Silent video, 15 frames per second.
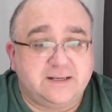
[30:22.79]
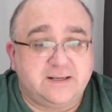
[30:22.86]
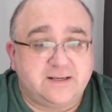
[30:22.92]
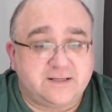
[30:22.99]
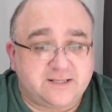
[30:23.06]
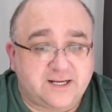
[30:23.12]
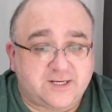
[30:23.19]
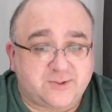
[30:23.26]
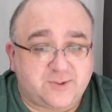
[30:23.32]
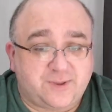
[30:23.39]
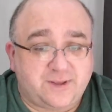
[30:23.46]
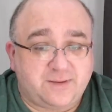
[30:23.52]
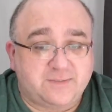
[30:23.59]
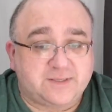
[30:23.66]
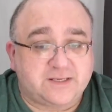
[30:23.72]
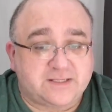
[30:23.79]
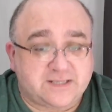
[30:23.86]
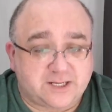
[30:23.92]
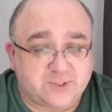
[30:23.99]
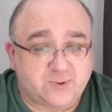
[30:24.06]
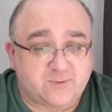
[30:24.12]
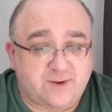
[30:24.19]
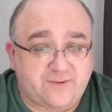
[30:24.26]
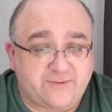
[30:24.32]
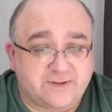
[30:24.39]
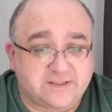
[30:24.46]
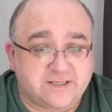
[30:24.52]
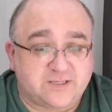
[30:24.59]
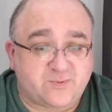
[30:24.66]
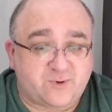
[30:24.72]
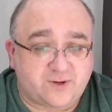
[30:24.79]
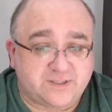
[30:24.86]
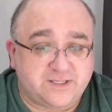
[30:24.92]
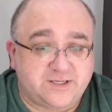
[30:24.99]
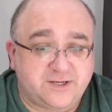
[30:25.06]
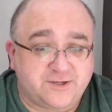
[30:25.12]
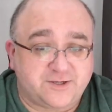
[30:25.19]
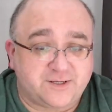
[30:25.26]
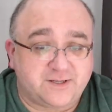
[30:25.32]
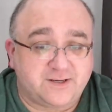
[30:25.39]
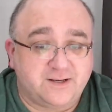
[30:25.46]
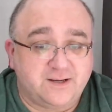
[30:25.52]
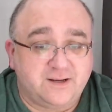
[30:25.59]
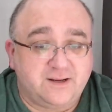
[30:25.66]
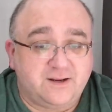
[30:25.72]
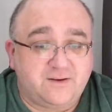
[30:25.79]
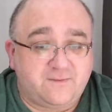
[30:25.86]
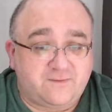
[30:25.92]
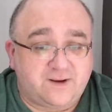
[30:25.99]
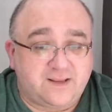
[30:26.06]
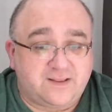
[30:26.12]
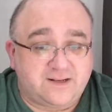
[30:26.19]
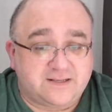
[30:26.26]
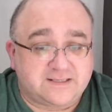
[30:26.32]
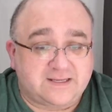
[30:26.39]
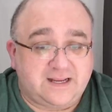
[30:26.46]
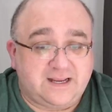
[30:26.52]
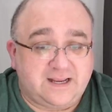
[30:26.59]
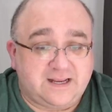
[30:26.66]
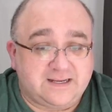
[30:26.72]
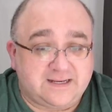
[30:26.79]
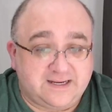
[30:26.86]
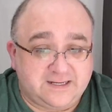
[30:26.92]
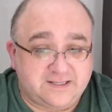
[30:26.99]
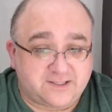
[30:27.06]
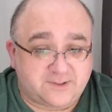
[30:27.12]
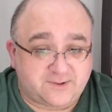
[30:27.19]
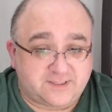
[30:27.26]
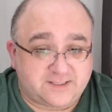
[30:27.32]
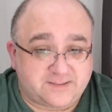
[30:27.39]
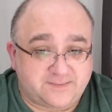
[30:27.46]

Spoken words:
sexual themes, sexual references, prostitution, violence, and injuries.